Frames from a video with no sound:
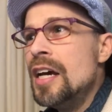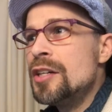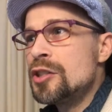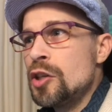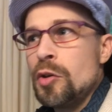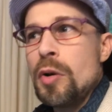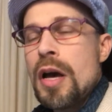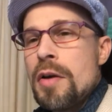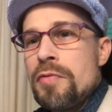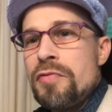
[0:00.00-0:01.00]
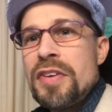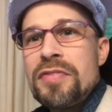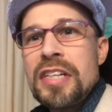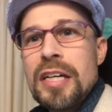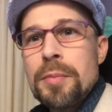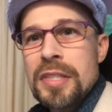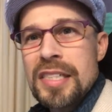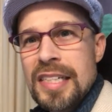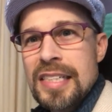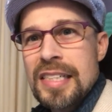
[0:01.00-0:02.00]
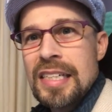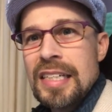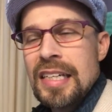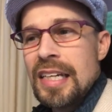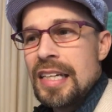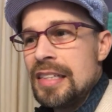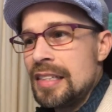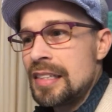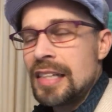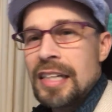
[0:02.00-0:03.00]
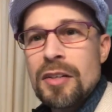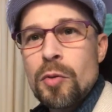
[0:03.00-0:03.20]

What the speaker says: So 50 up to 60 is like